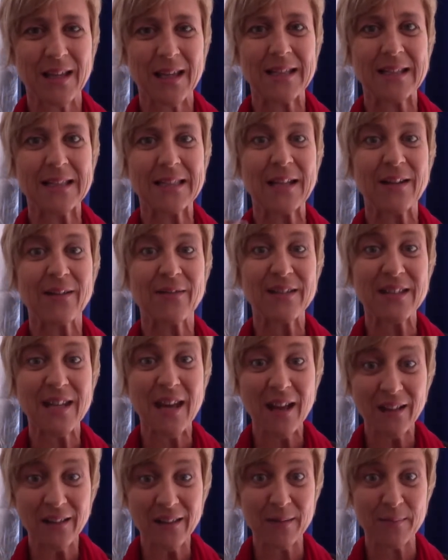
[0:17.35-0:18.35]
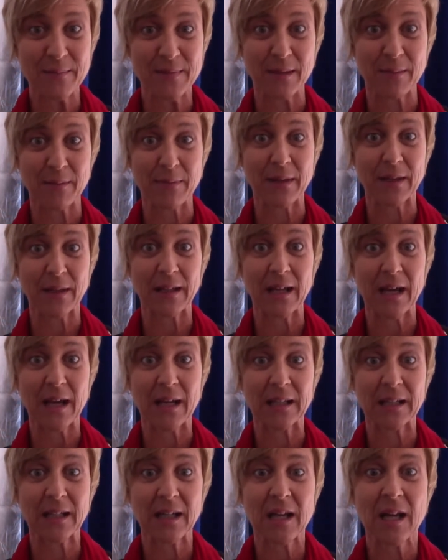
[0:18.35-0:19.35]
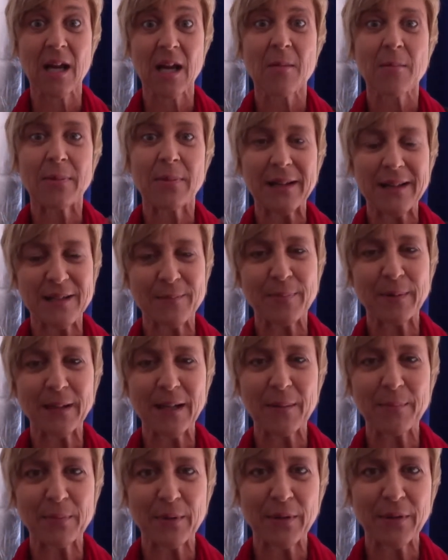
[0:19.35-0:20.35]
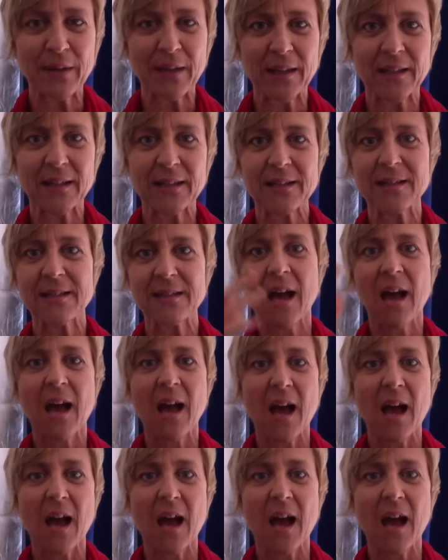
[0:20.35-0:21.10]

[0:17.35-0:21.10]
Instead of tell them something like, please pick up your things.